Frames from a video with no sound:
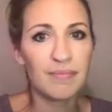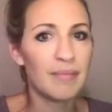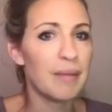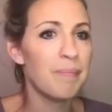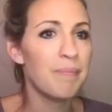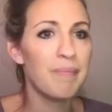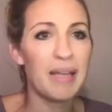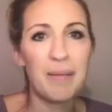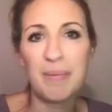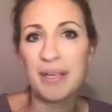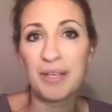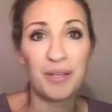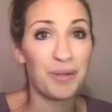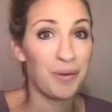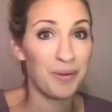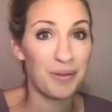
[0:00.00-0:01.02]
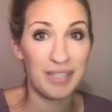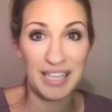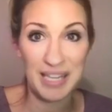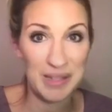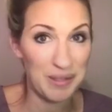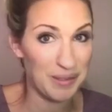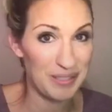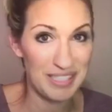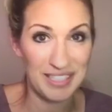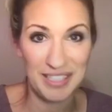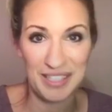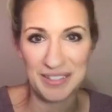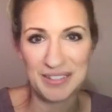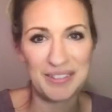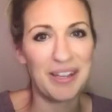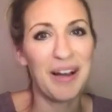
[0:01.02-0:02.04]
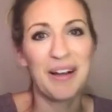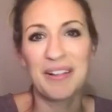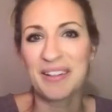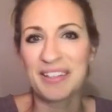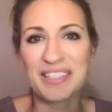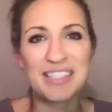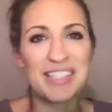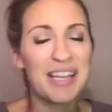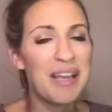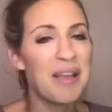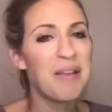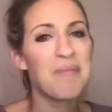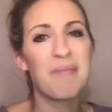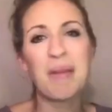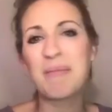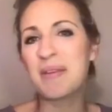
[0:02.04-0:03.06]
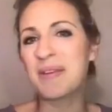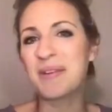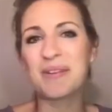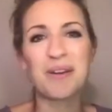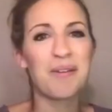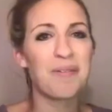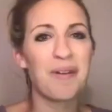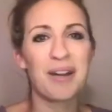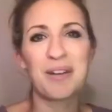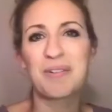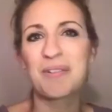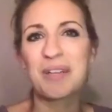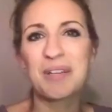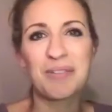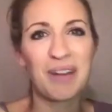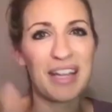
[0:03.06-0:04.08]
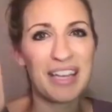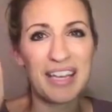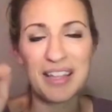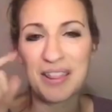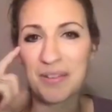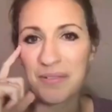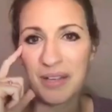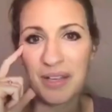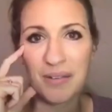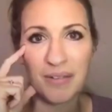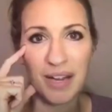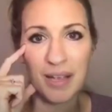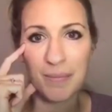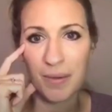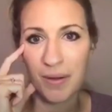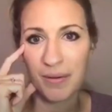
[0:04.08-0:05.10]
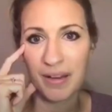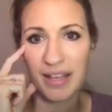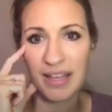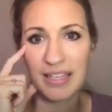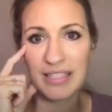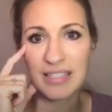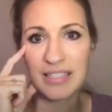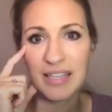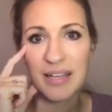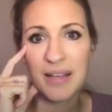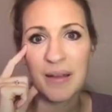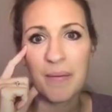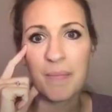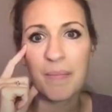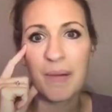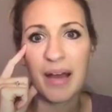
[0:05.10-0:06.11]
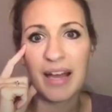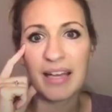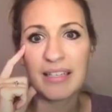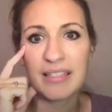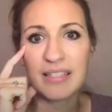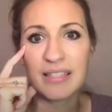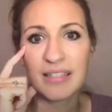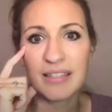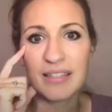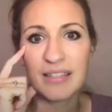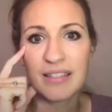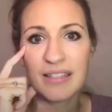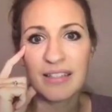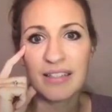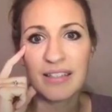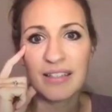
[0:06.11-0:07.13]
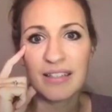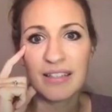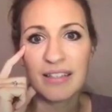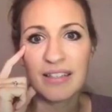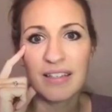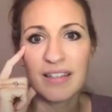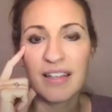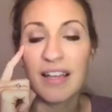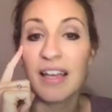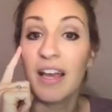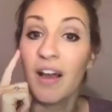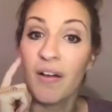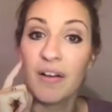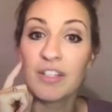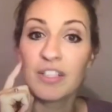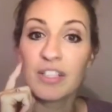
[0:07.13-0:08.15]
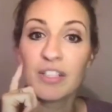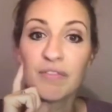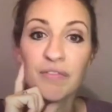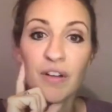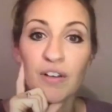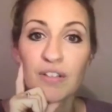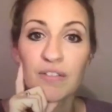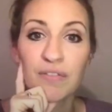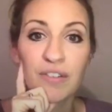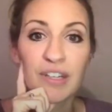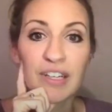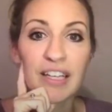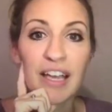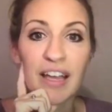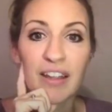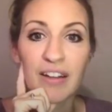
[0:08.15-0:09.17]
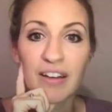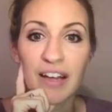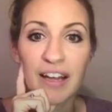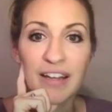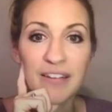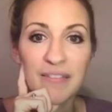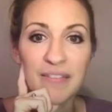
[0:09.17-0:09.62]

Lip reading: Maybe you don't need $1,300. Maybe you don't want to get the re-rank bonus. But, oh, it just froze for you, Heather, huh?